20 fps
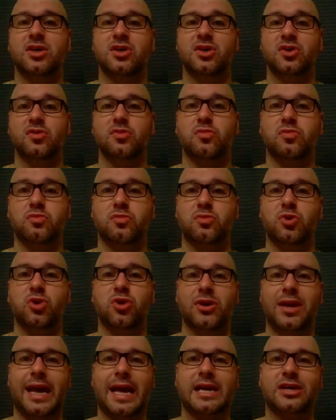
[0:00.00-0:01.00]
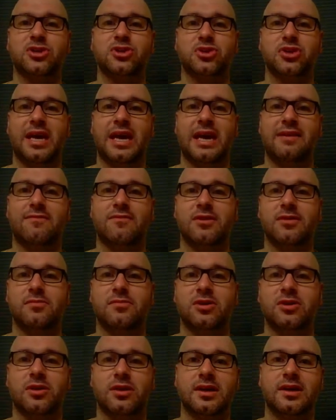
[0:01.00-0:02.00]
you could actually have
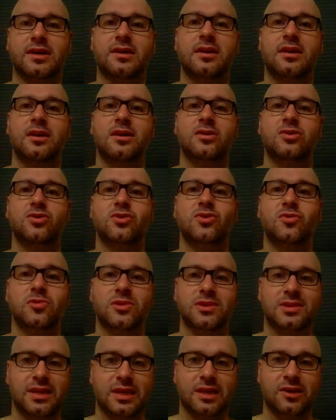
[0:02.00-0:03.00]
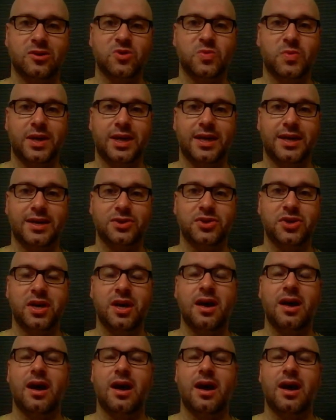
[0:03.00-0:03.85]
them click to a sales page,